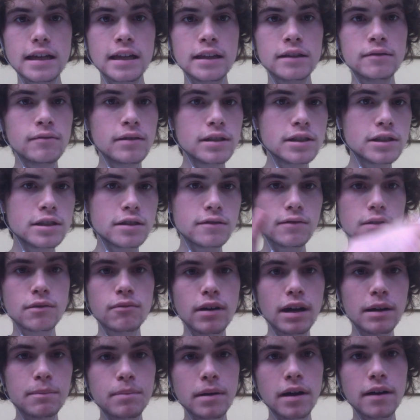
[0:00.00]
and the windshield would
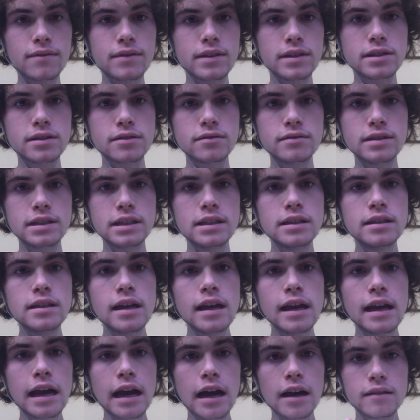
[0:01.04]
wipe off the screen,
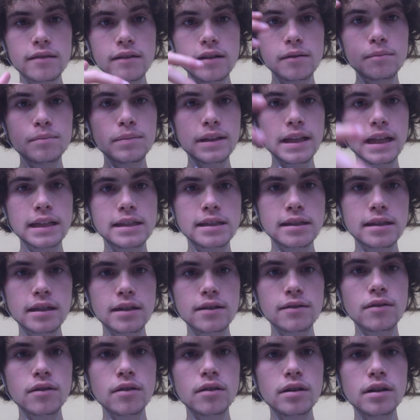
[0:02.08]
how there'd be that slick
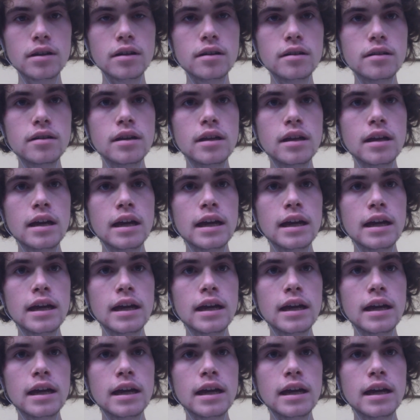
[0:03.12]
of oil.